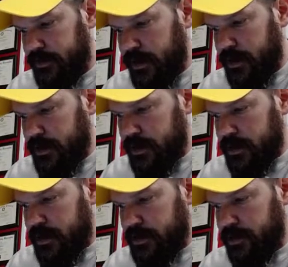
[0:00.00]
is going
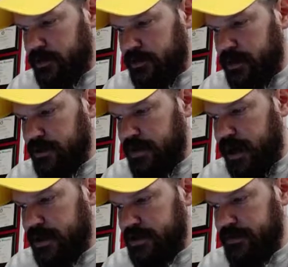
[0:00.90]
to be positive
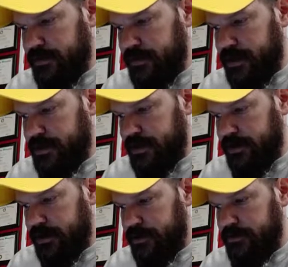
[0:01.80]
3, 0.
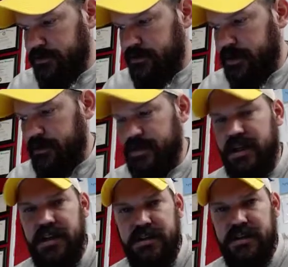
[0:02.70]
Remember, change the
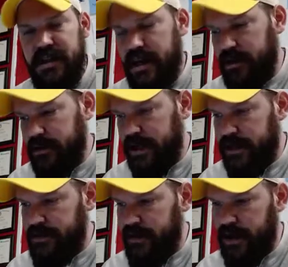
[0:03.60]
sign on the h
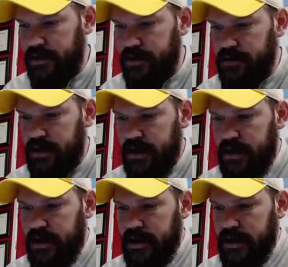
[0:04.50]
value.
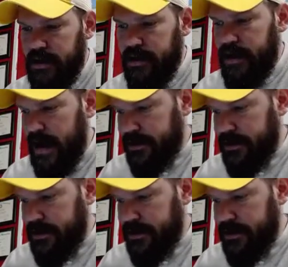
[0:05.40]
Axis of